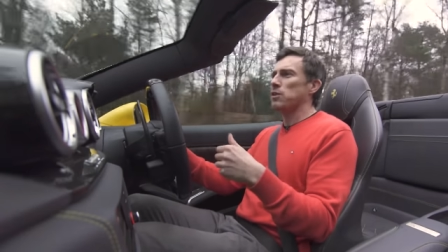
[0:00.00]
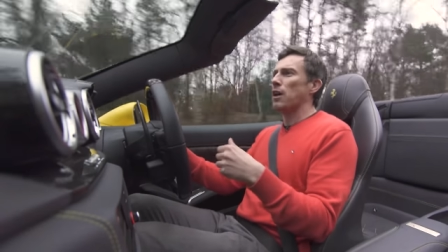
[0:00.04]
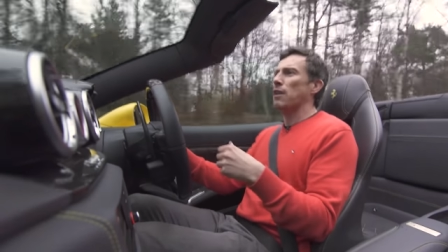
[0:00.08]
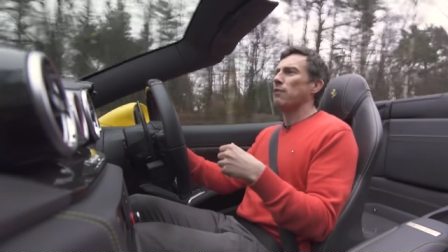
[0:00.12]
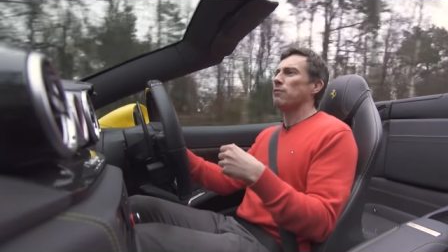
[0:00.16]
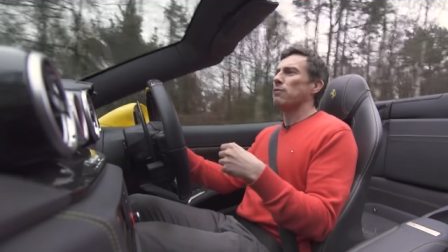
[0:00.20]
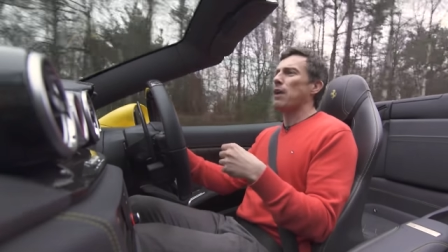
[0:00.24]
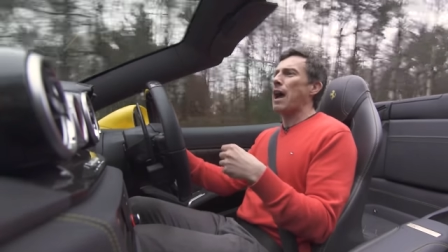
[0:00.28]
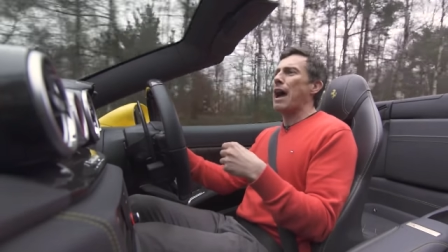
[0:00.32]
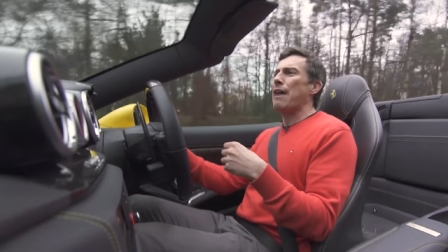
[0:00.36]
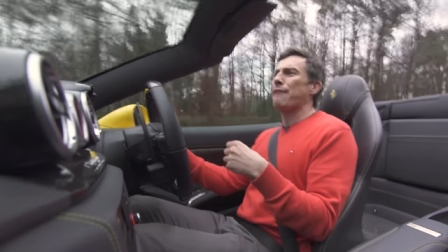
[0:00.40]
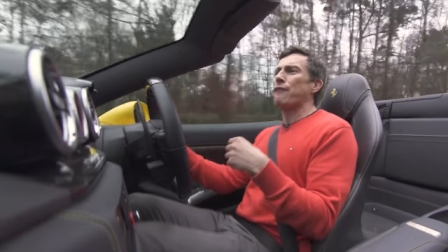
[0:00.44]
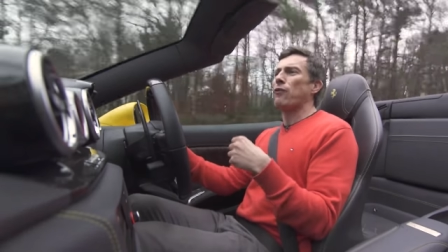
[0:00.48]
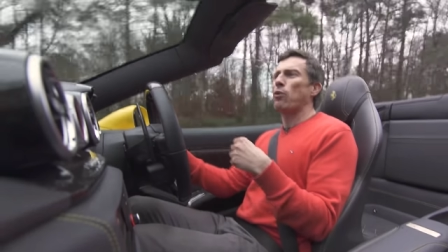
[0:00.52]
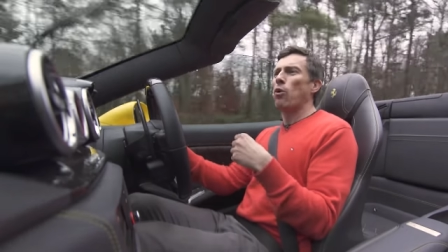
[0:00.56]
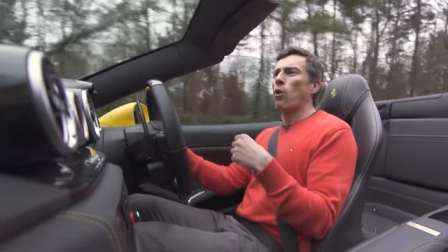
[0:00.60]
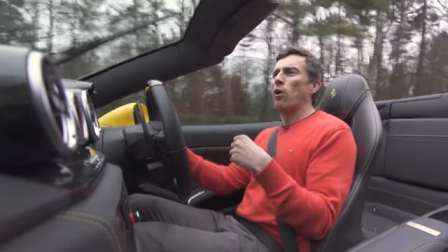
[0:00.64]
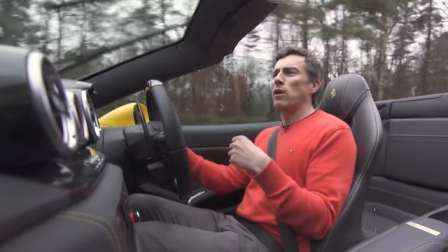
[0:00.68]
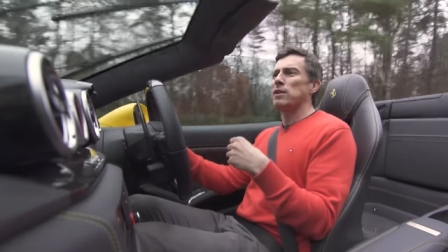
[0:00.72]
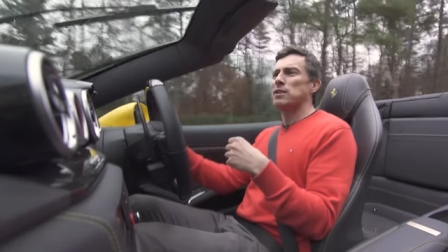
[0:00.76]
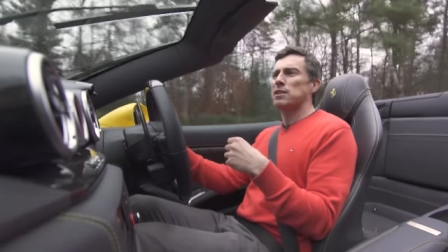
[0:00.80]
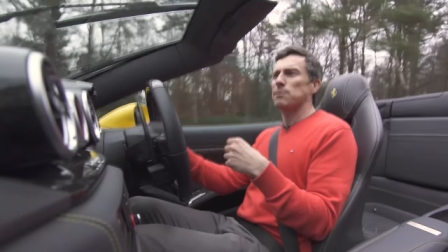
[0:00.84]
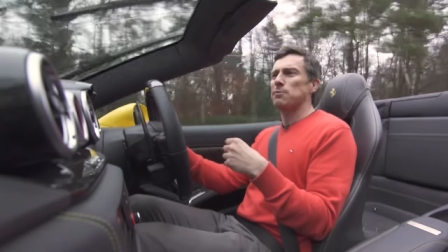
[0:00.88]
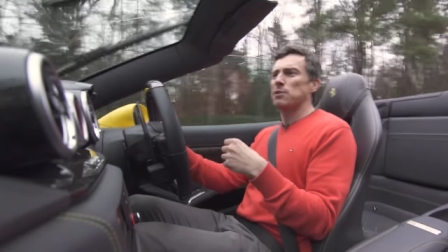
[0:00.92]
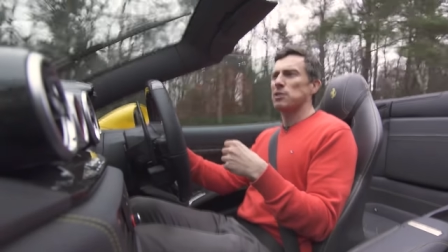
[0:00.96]
don't have
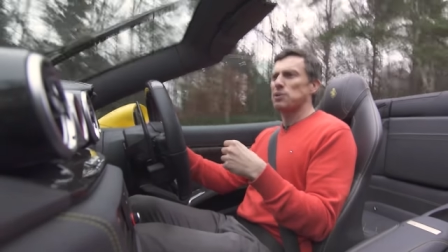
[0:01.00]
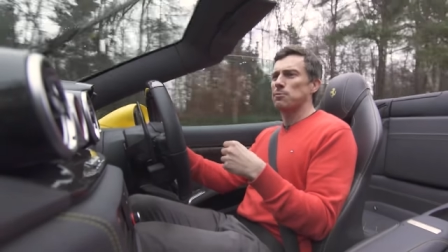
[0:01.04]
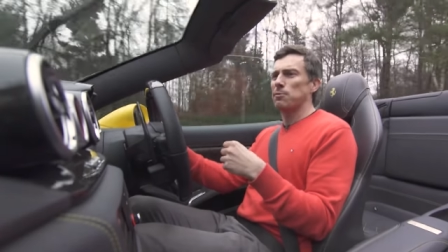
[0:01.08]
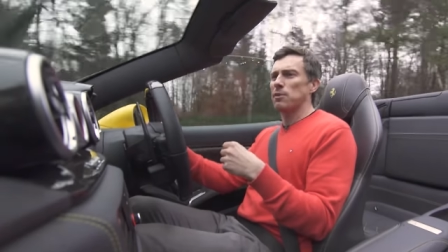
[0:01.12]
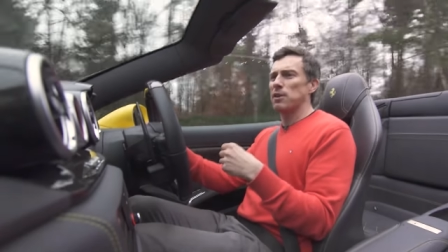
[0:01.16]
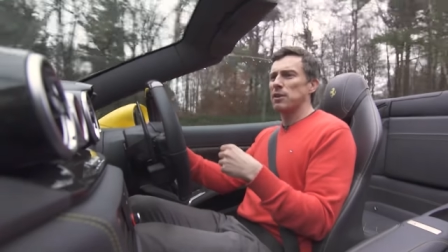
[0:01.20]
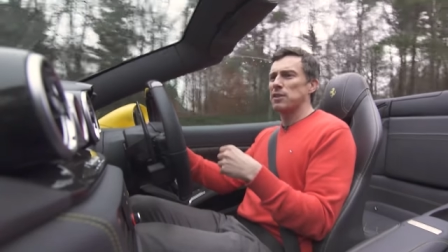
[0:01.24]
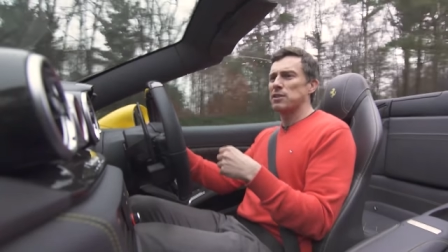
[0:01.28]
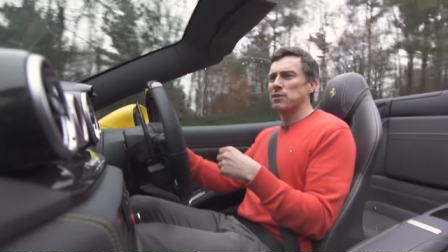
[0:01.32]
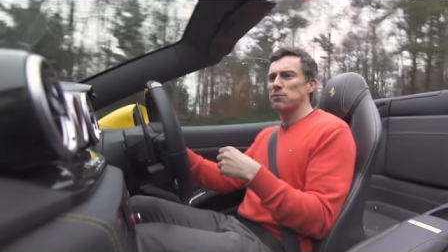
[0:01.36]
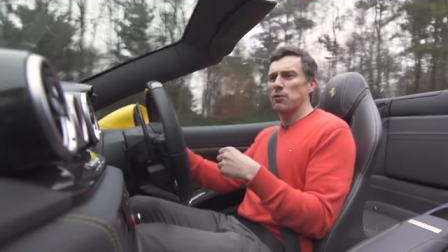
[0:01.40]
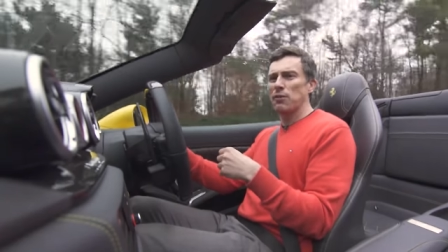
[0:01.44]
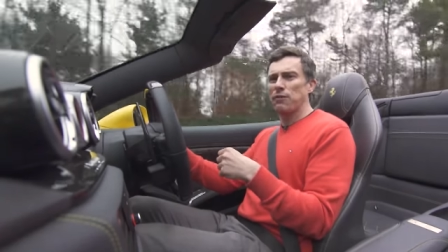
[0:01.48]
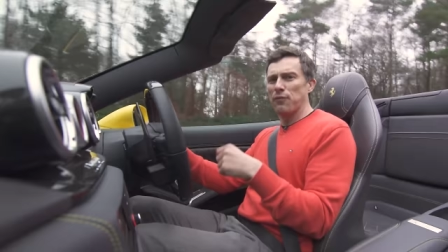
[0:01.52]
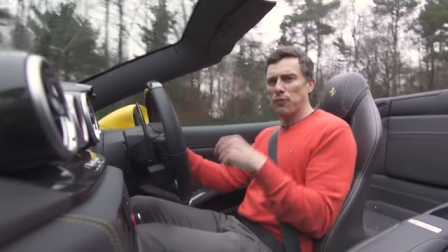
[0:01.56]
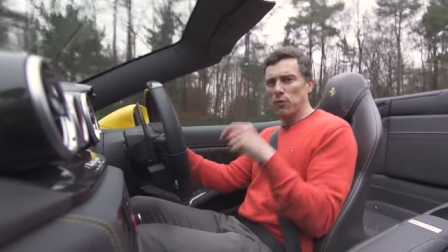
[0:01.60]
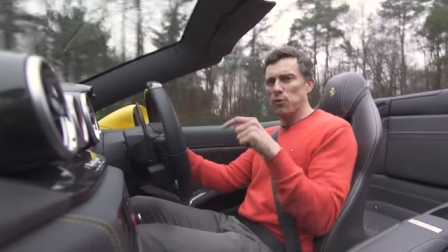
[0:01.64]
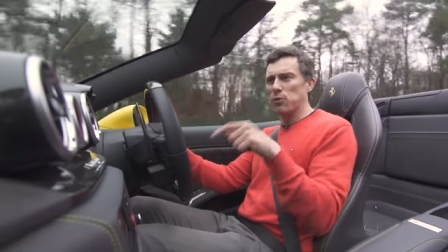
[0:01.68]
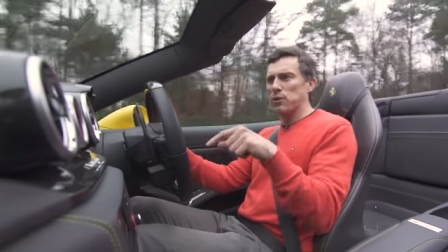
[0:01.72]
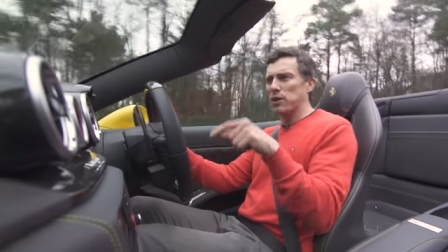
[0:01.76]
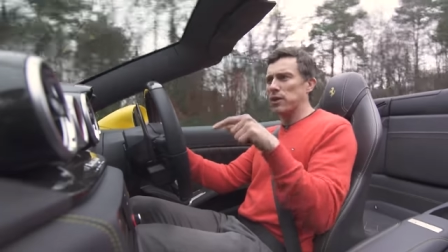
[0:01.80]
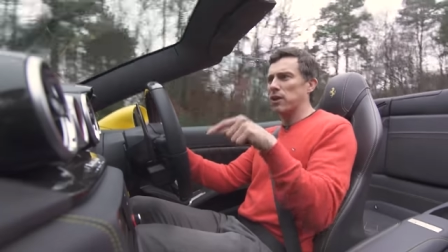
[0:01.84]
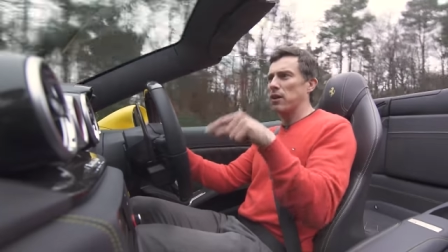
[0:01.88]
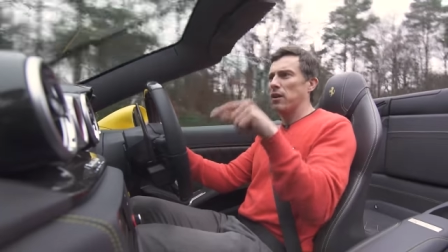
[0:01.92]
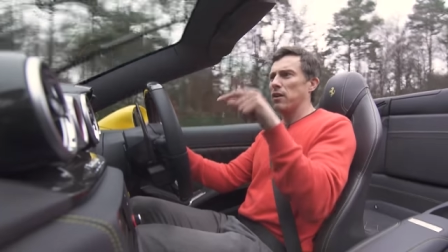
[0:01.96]
quite so much money to
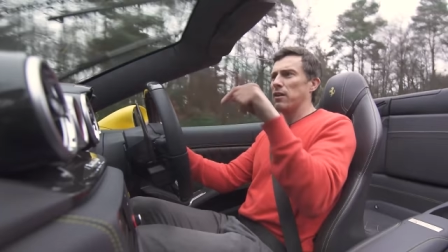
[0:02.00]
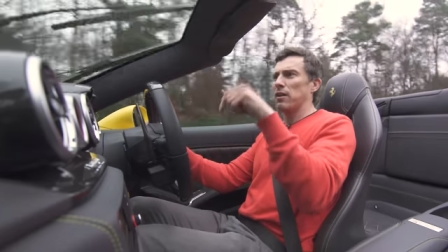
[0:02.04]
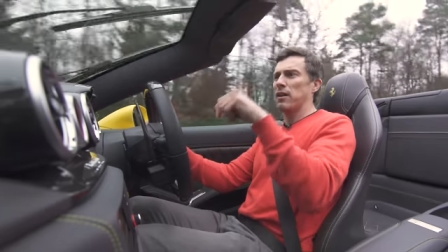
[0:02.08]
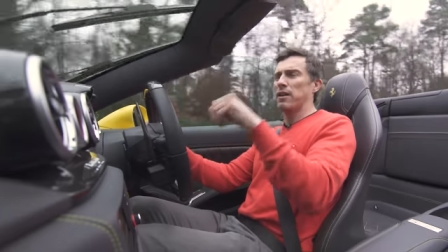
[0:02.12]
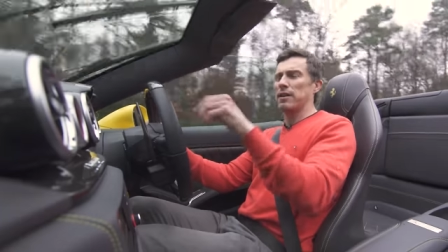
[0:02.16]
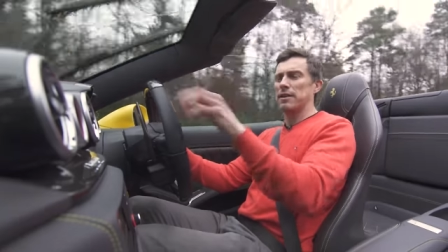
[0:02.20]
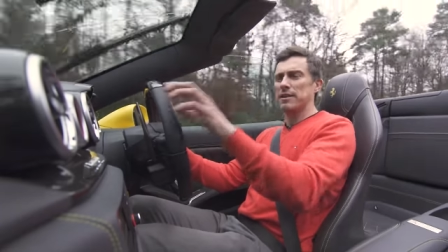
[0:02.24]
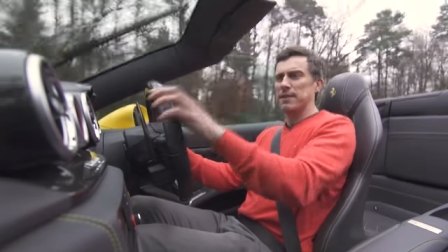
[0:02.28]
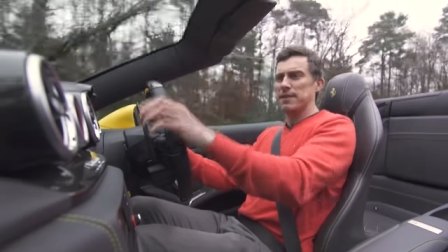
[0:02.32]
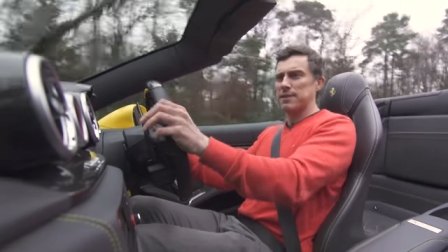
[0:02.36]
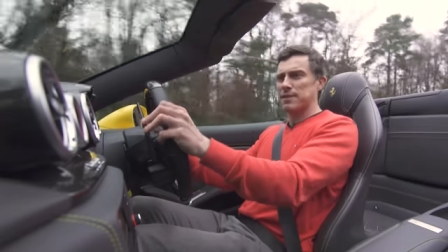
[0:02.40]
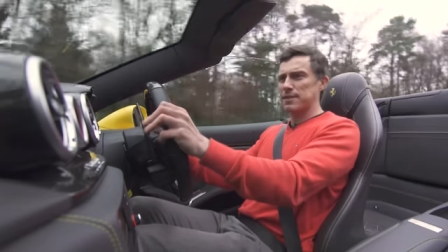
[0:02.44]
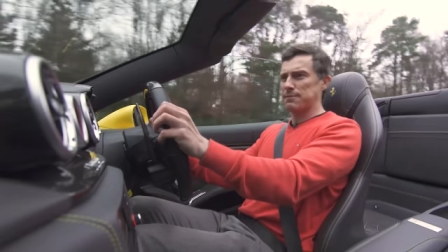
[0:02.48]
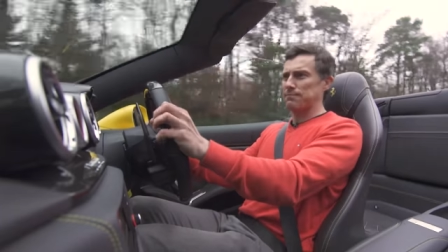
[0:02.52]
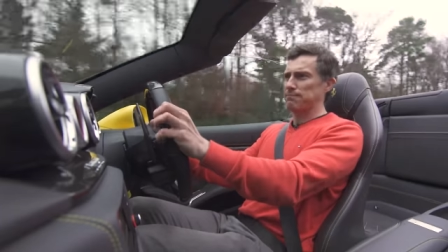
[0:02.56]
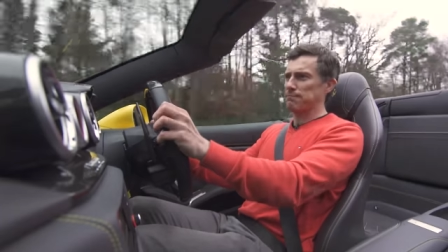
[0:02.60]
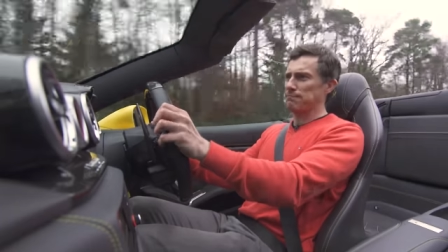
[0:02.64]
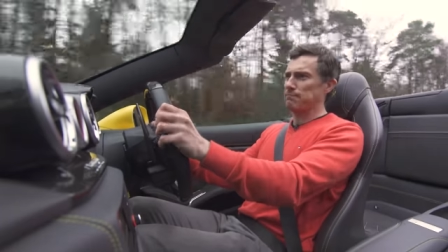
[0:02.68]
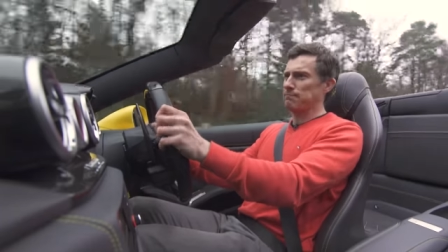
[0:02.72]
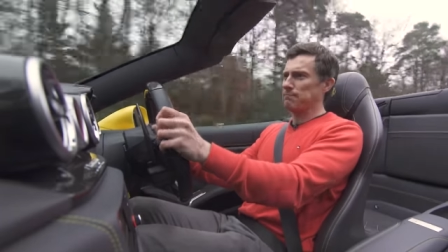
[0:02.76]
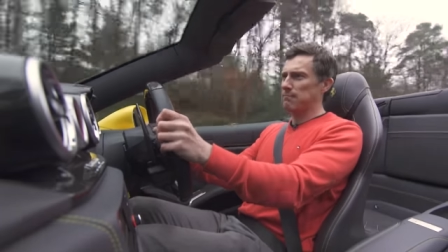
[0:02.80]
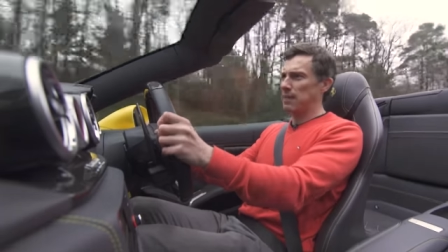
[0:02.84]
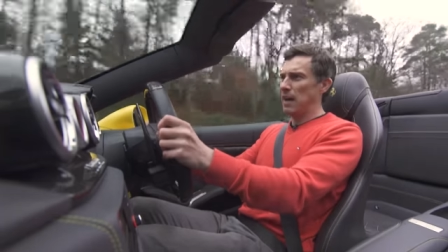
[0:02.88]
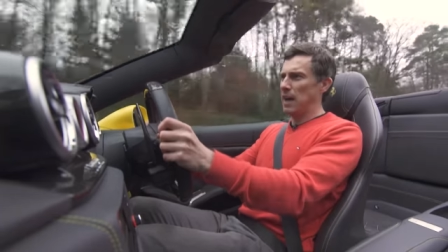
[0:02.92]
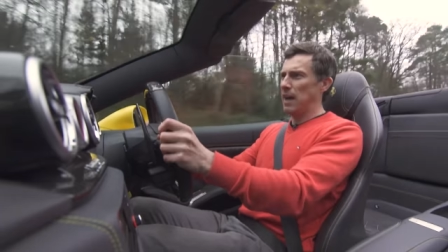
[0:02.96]
afford a car like this.
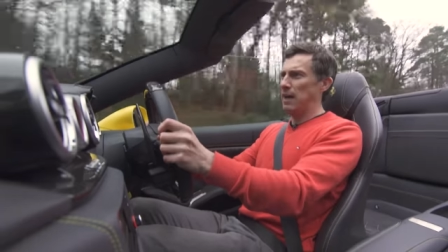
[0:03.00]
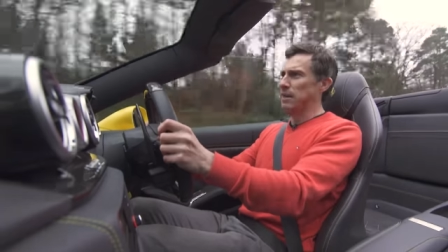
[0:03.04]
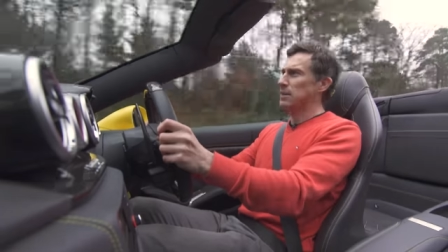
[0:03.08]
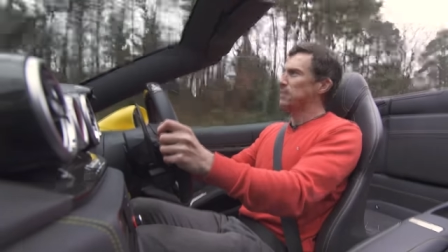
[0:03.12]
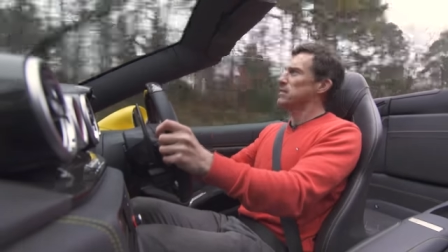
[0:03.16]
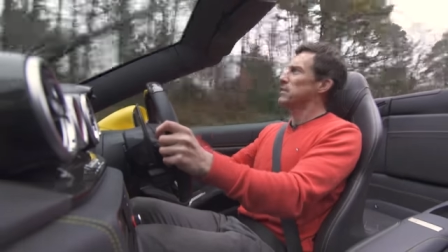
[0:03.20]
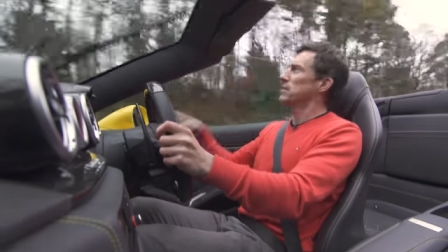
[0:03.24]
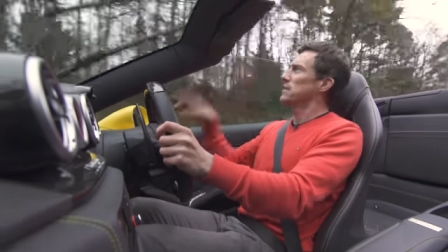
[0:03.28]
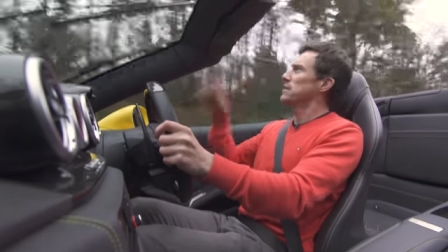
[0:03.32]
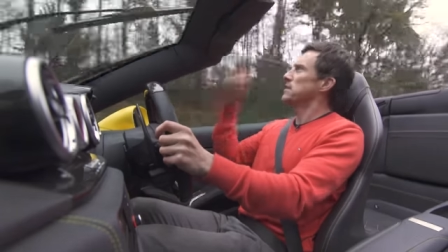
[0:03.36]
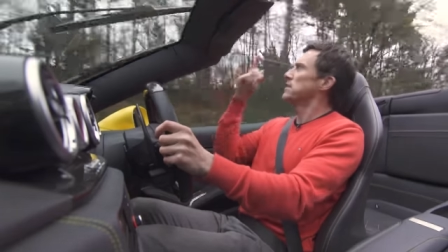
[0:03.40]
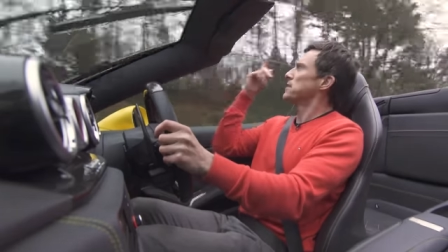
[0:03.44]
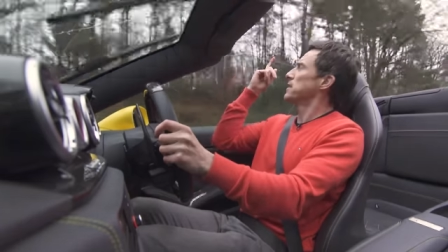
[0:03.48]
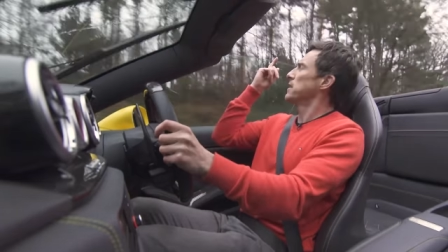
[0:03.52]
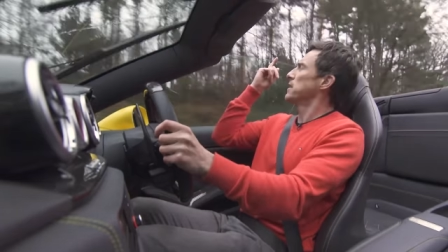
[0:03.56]
And as you can